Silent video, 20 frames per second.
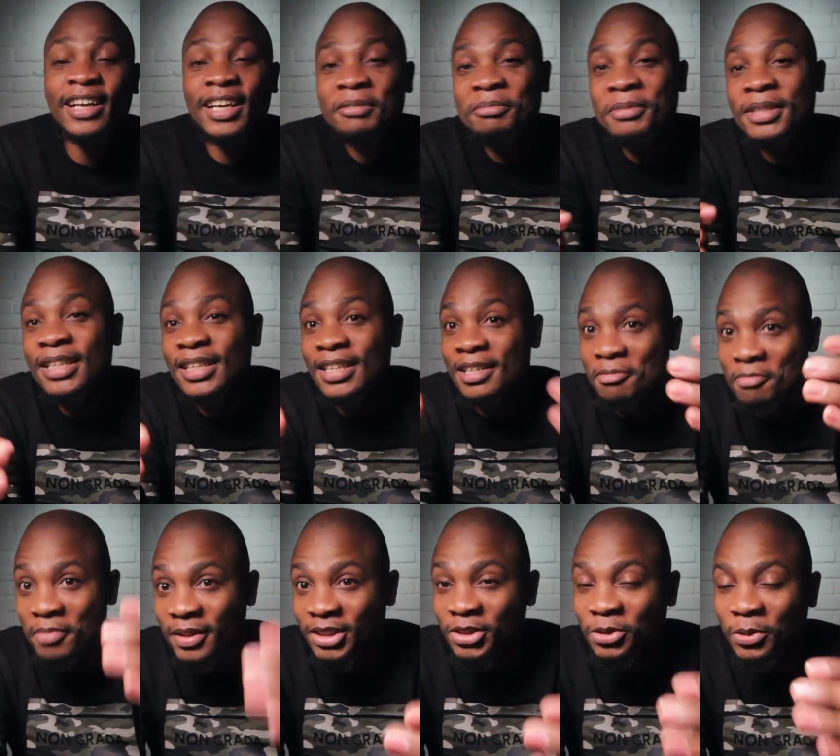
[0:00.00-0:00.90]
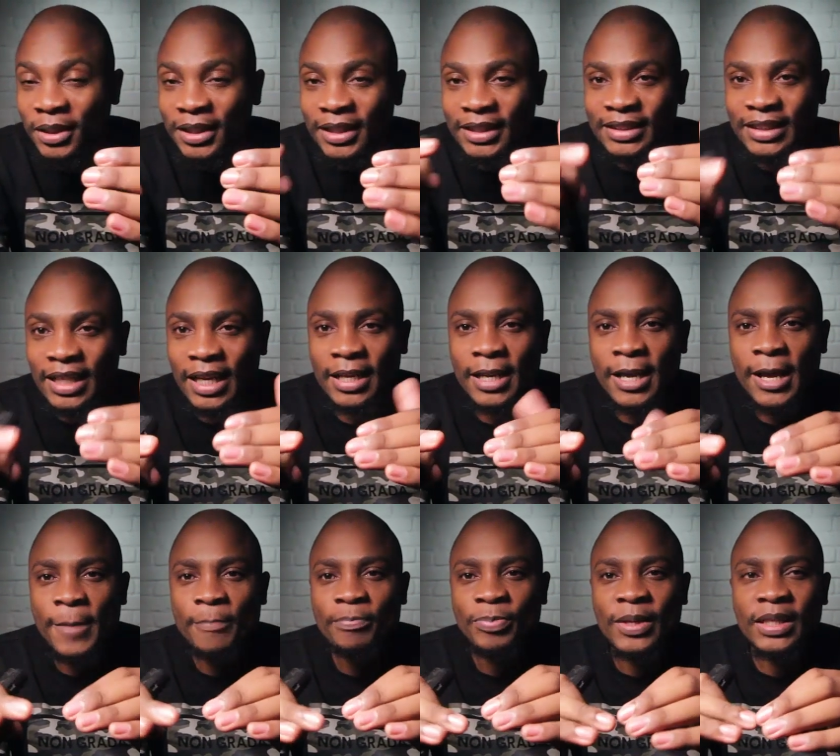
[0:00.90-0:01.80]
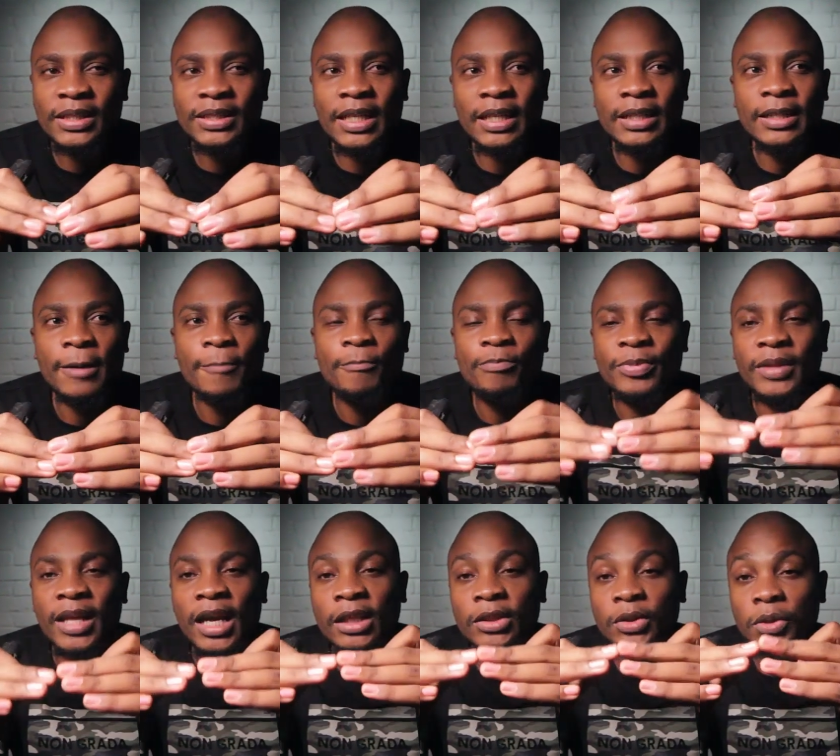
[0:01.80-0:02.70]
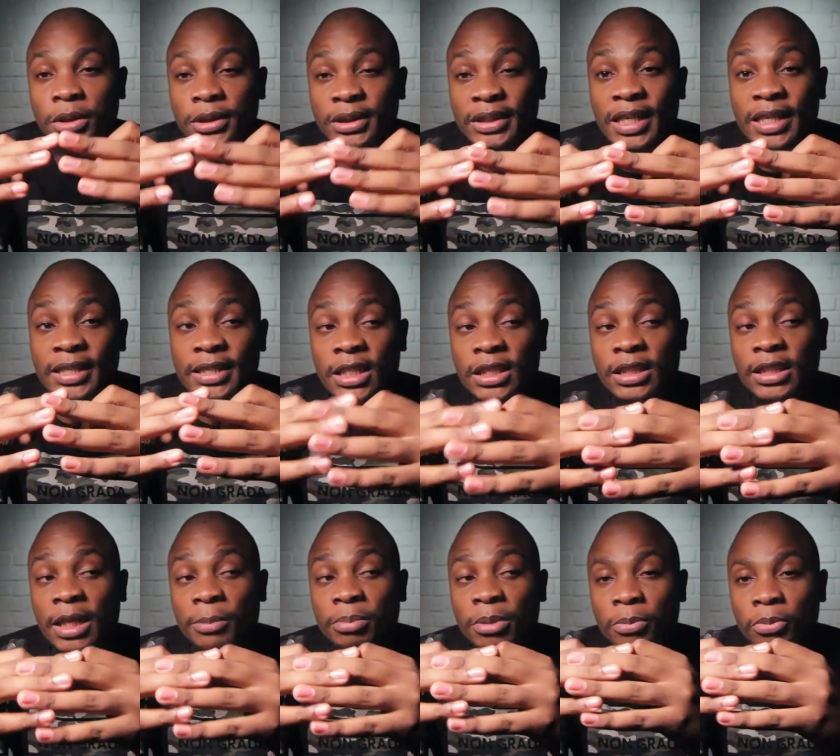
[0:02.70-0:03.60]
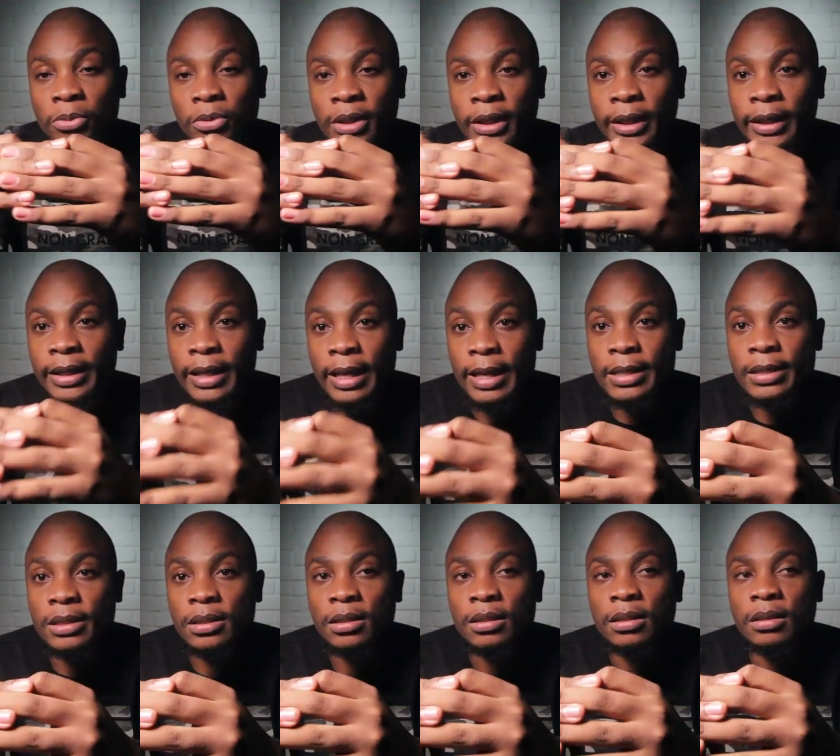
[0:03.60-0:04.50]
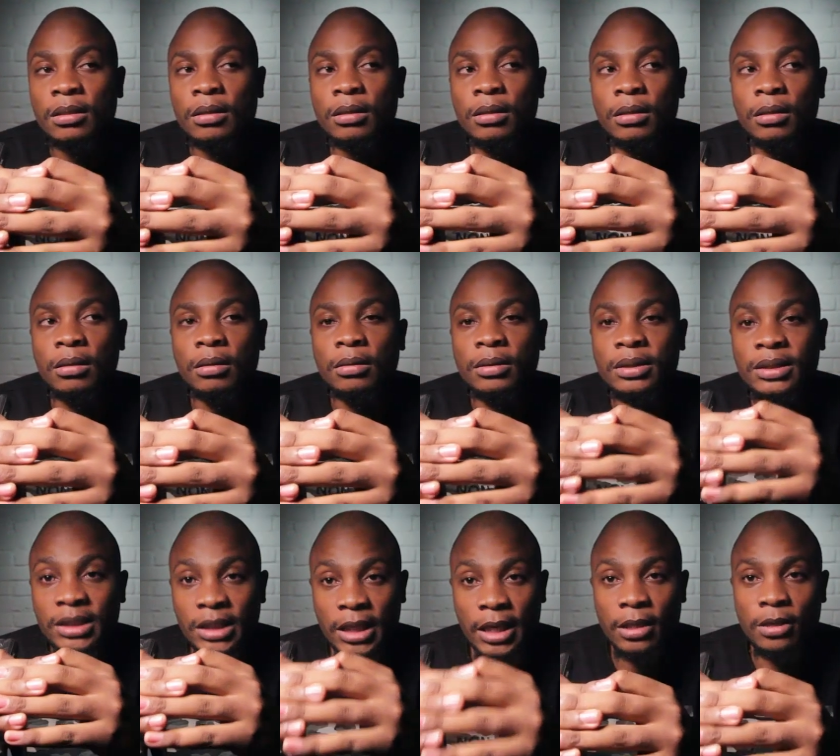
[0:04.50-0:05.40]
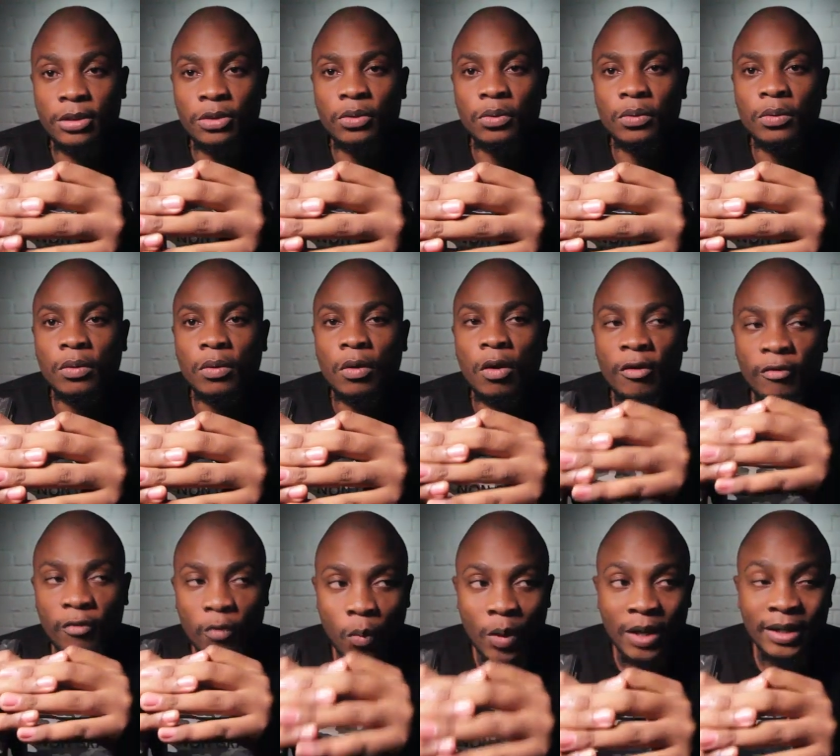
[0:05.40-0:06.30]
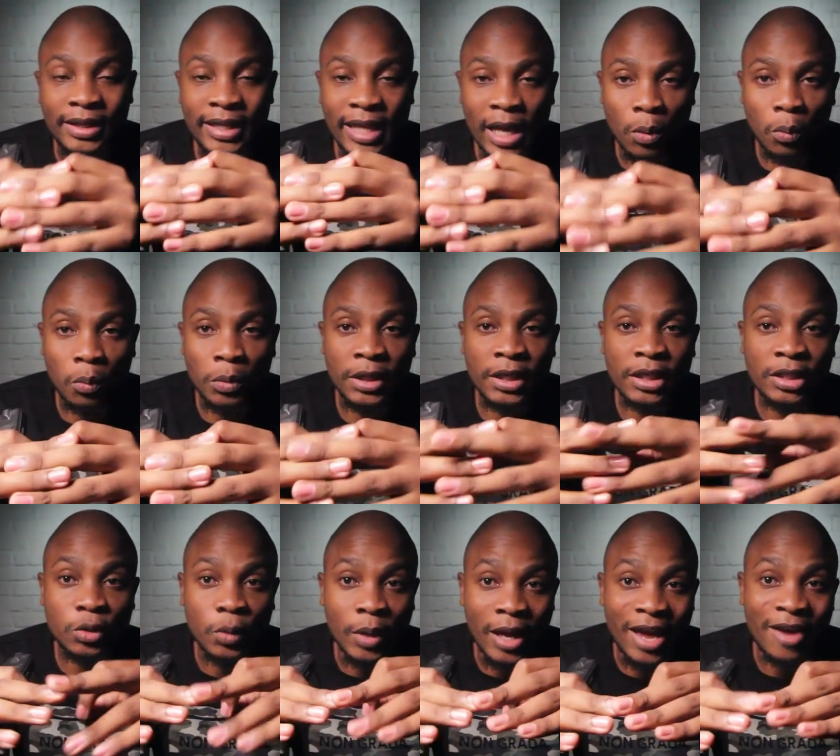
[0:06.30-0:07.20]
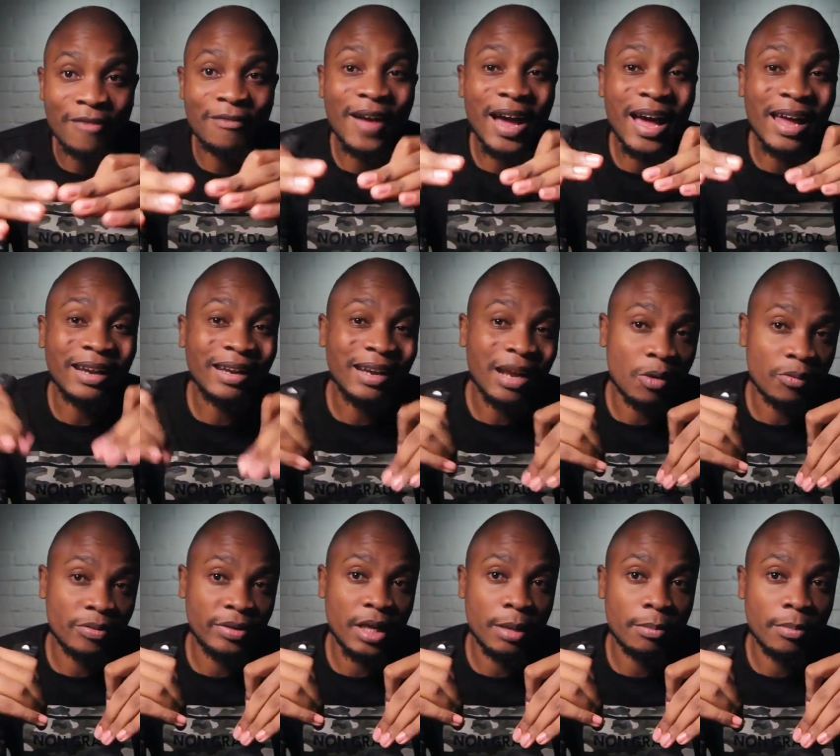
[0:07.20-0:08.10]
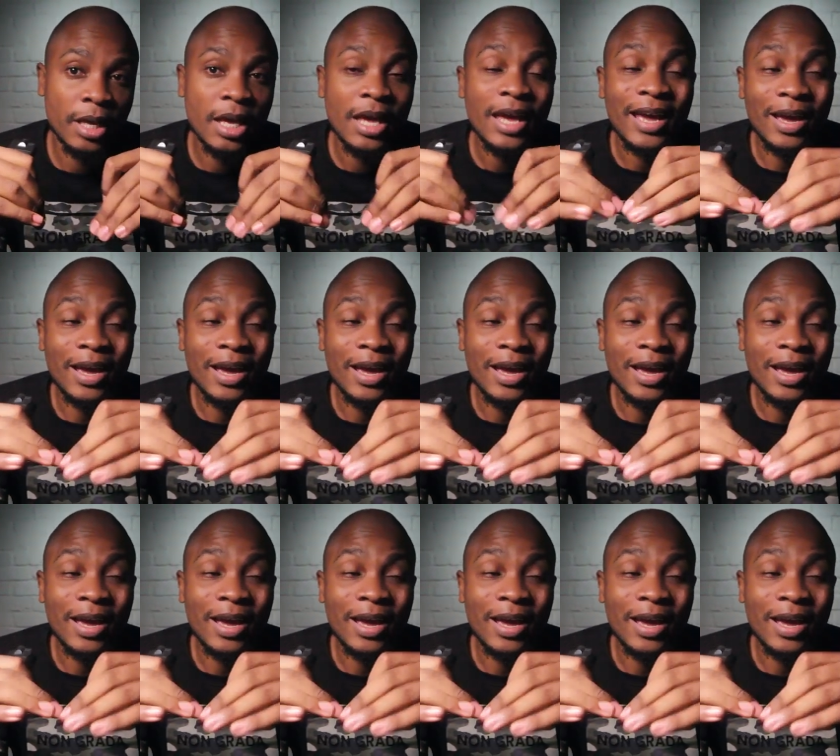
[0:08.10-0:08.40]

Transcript: I'm kidding, but you understand is that the associations that people create tell you of what they are willing to have around them.